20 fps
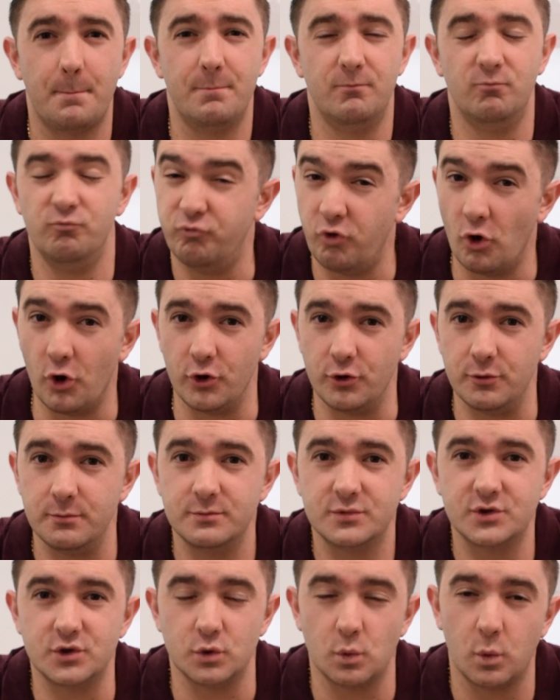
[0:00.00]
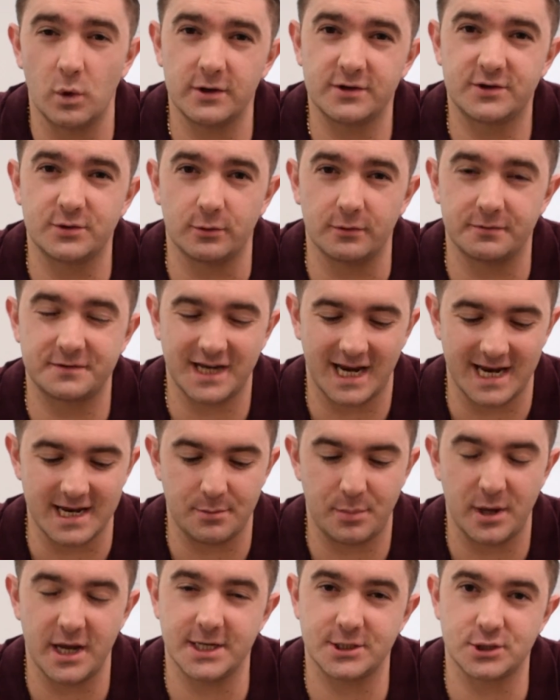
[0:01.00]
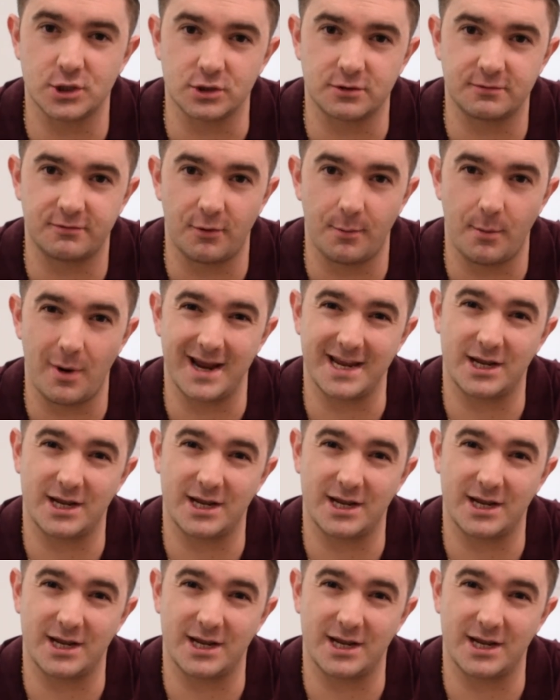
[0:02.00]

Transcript: rooms, you want to sort of take pictures from